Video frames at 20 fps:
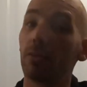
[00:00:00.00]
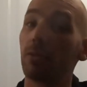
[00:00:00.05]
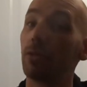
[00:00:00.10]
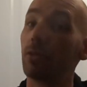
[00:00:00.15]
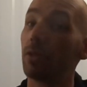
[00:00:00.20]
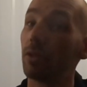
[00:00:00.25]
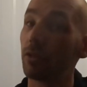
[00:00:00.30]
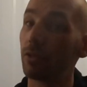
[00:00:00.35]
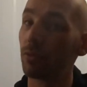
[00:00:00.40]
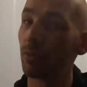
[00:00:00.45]
on
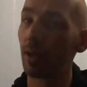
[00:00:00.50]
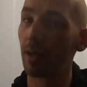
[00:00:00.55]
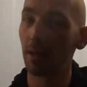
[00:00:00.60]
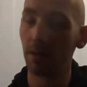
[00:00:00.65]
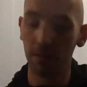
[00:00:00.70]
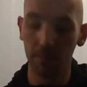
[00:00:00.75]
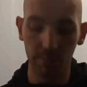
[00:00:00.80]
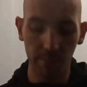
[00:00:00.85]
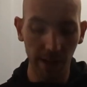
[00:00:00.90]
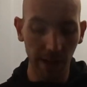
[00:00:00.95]
just
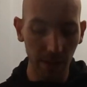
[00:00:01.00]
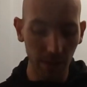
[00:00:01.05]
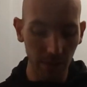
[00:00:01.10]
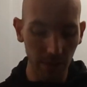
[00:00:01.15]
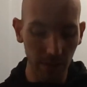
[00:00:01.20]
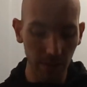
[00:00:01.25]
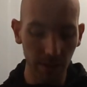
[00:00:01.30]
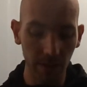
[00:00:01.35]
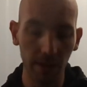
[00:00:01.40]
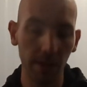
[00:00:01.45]
regular
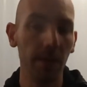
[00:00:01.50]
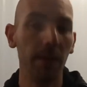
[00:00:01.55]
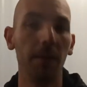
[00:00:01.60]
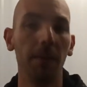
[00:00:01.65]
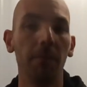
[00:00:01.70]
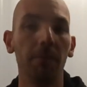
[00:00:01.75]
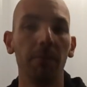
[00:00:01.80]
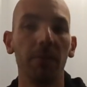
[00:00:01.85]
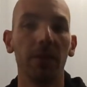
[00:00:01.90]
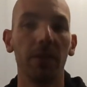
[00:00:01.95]
power
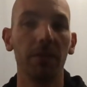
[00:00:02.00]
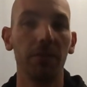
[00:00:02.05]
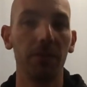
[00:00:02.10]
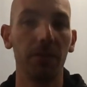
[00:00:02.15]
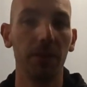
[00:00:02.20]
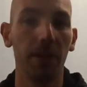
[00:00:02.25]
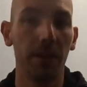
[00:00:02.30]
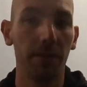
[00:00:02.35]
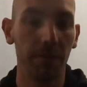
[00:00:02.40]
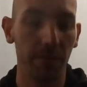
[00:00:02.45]
if
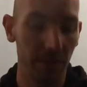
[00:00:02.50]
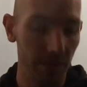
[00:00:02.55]
you have